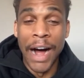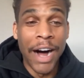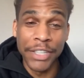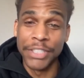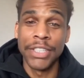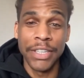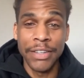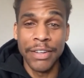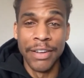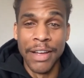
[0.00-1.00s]
honestly,
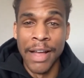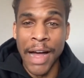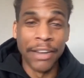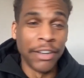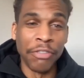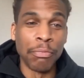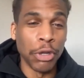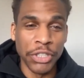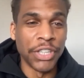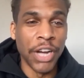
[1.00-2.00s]
I love
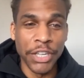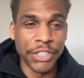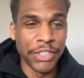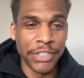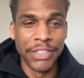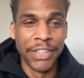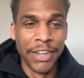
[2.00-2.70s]
Burlington audiences.